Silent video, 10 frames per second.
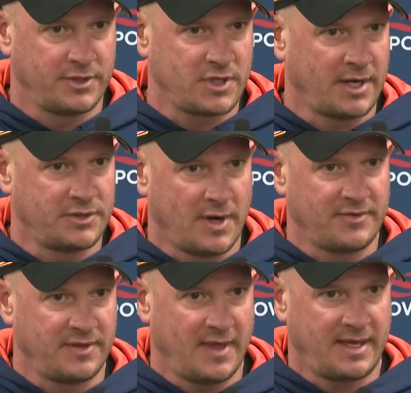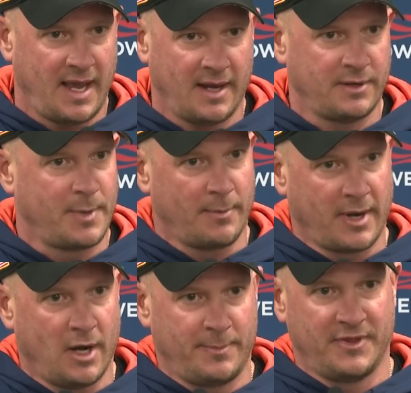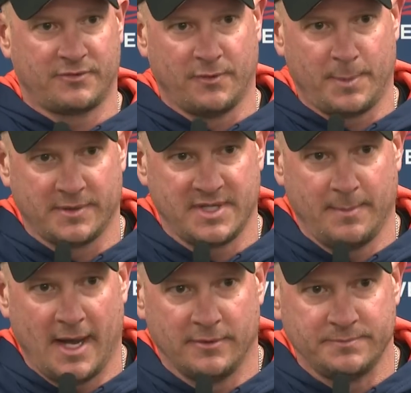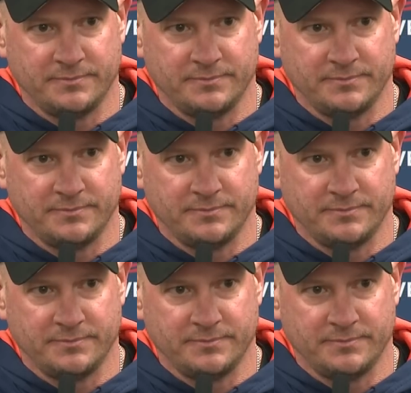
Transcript: They're trying to do everything they can to be able to help this football team out.